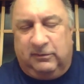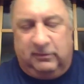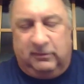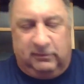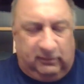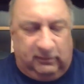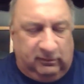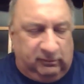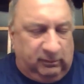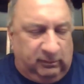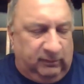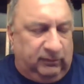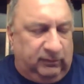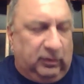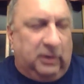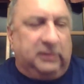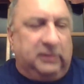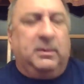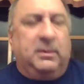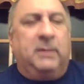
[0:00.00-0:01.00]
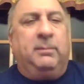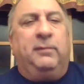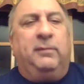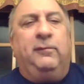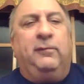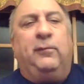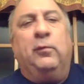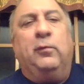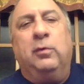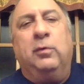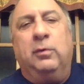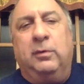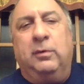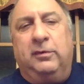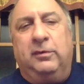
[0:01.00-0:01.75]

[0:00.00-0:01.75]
It's, as we've talked about before,